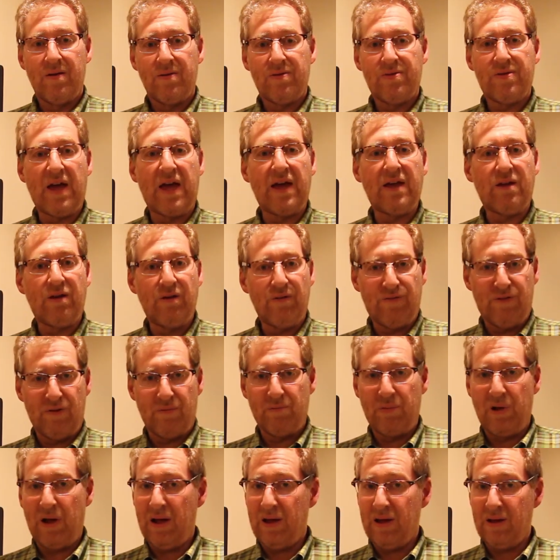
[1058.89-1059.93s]
Thank you for
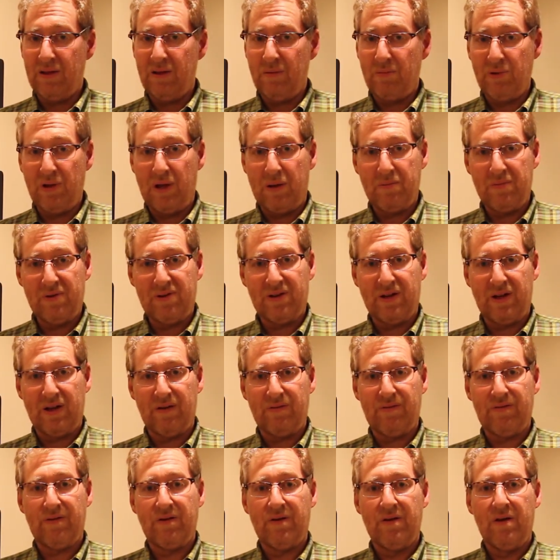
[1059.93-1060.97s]
buying the BlumSafe.